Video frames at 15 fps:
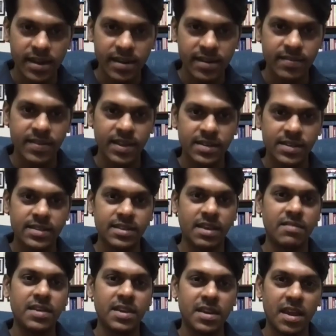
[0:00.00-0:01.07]
right? We are a
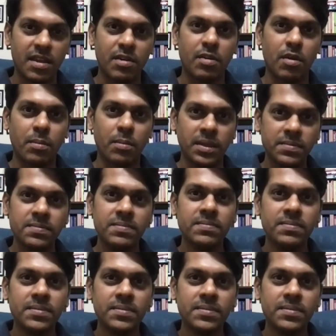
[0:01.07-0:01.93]
saving economy.